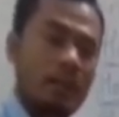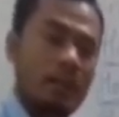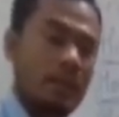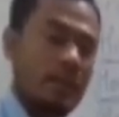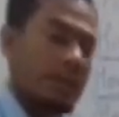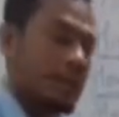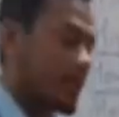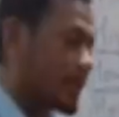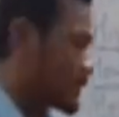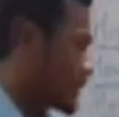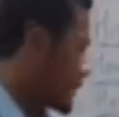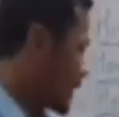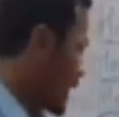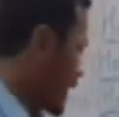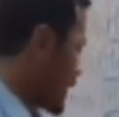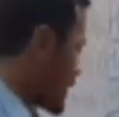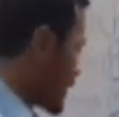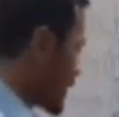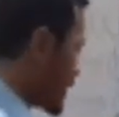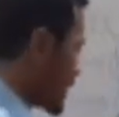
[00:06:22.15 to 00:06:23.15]
the sentence,
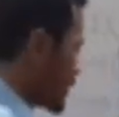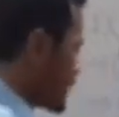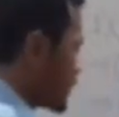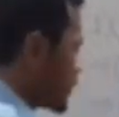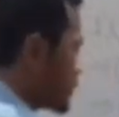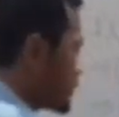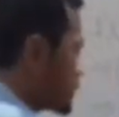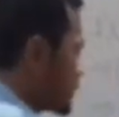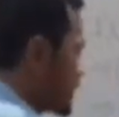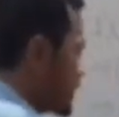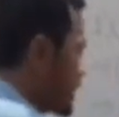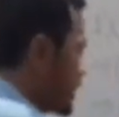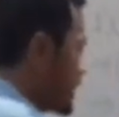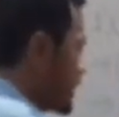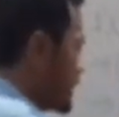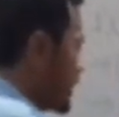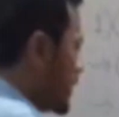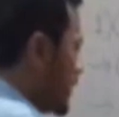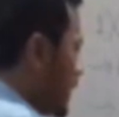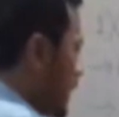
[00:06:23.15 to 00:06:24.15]
like I have used
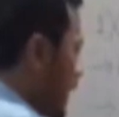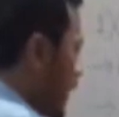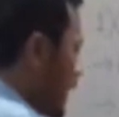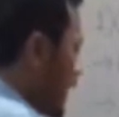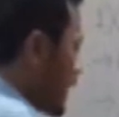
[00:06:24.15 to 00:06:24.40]
here.